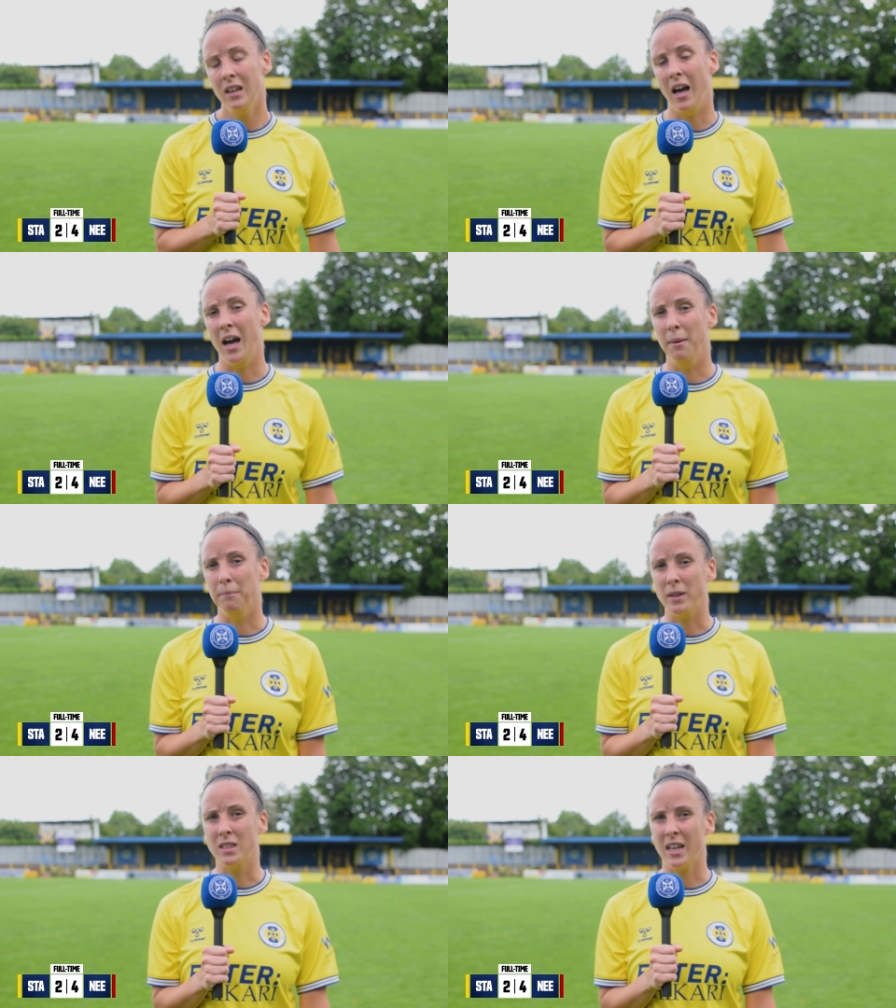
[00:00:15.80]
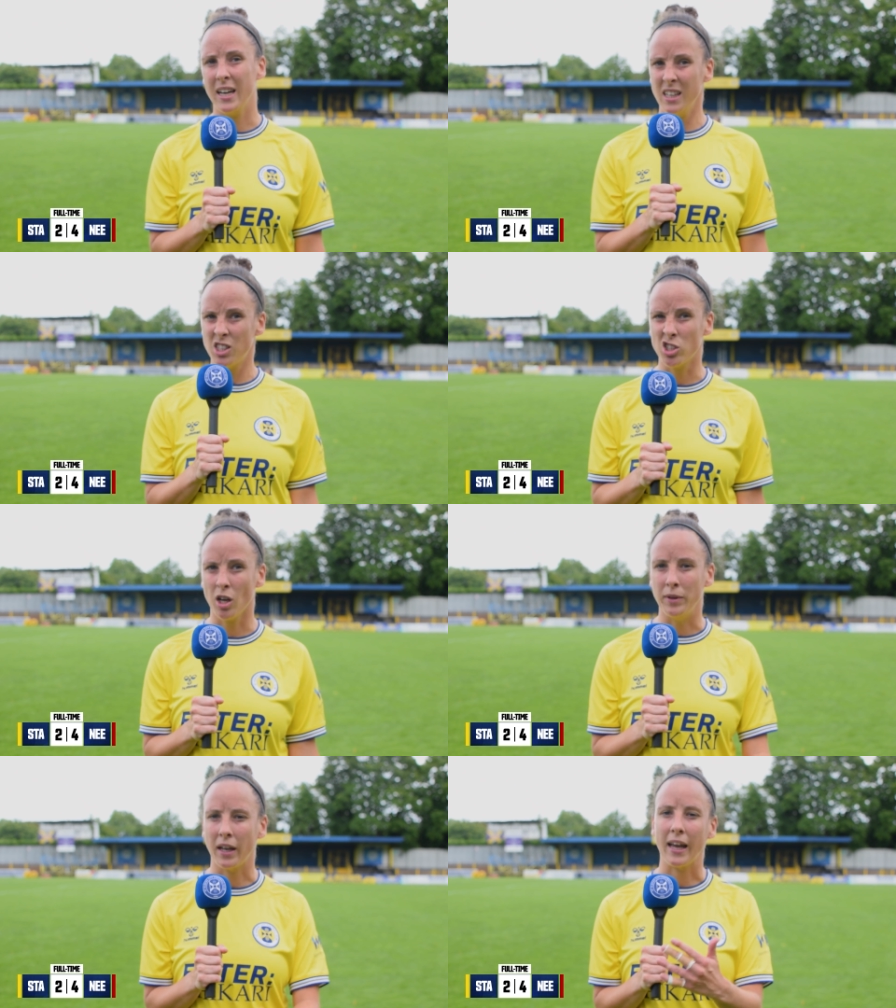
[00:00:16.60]
Um, but today it's just
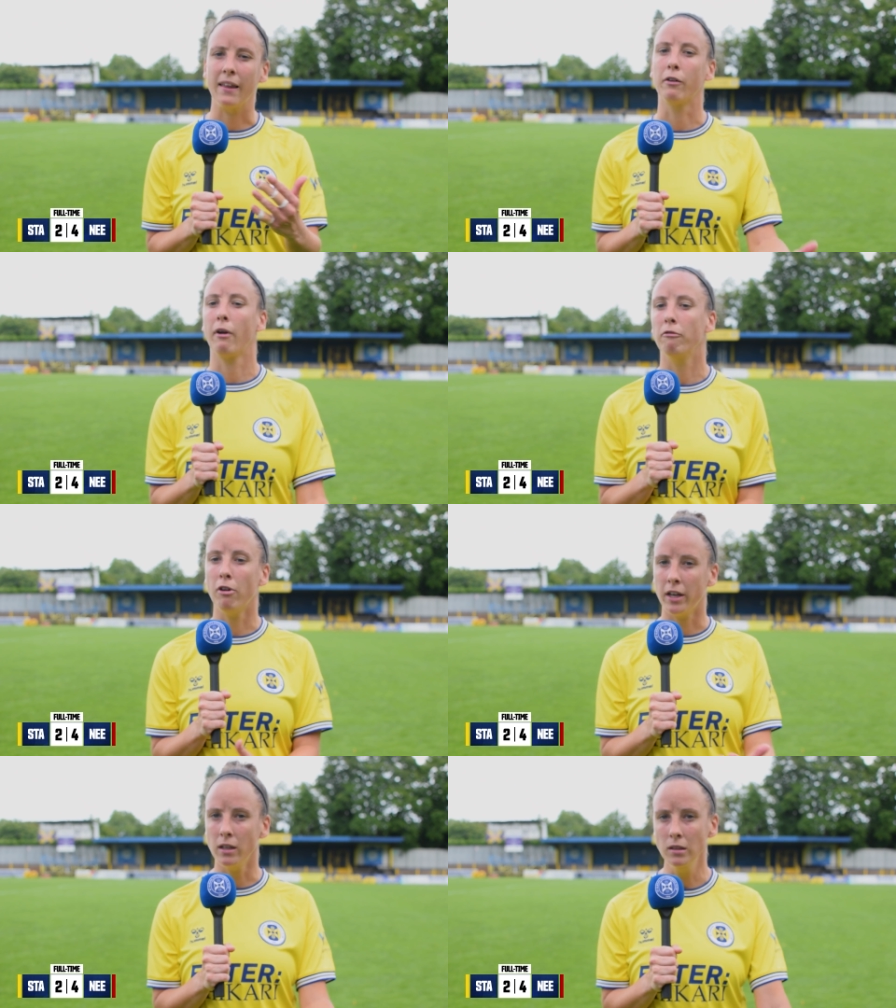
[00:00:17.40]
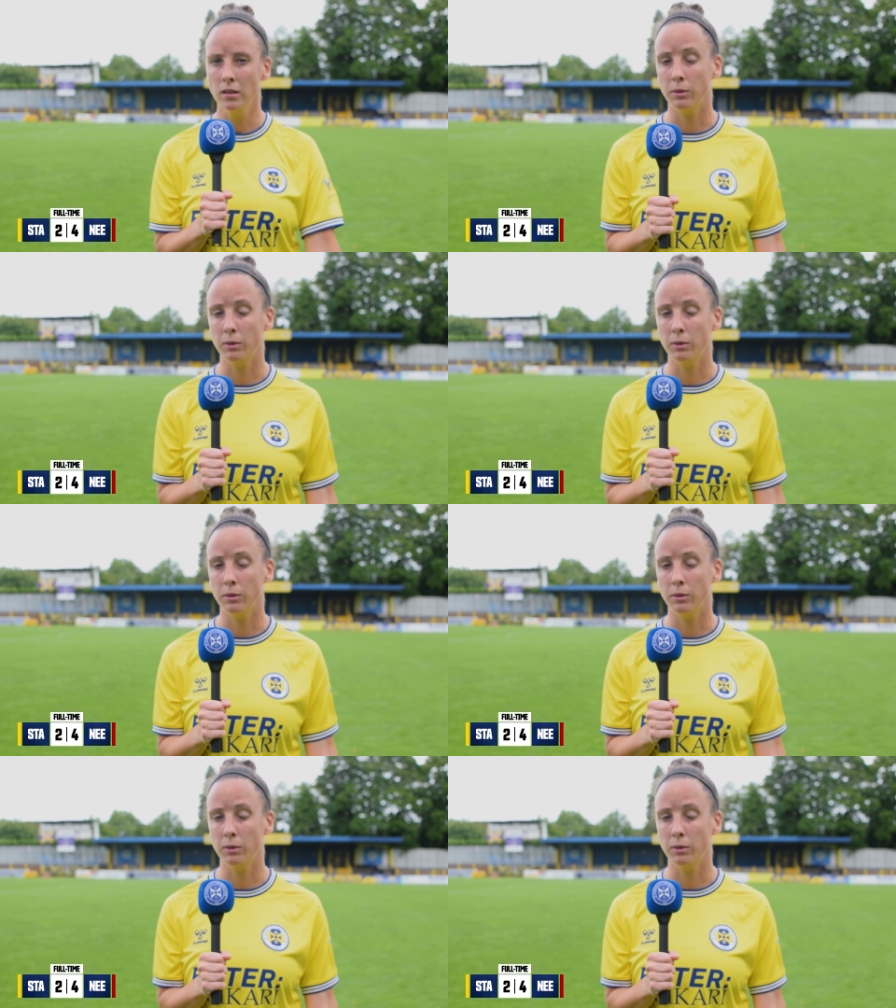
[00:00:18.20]
like we didn't hit the ground running.